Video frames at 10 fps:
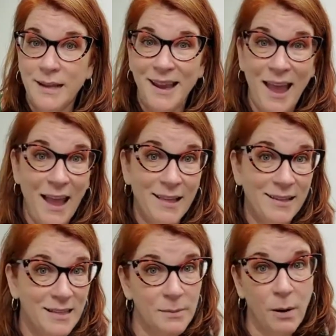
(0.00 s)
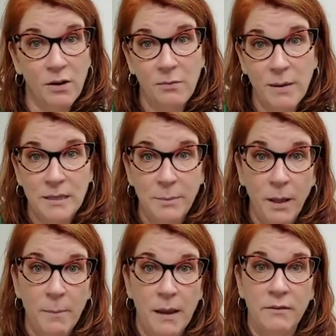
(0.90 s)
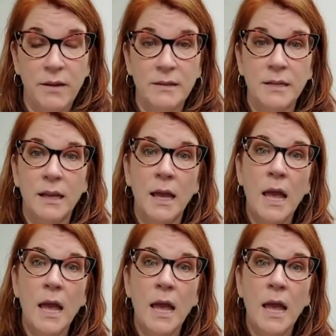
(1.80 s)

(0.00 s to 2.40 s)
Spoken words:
hey, this is part of my spell manifesting,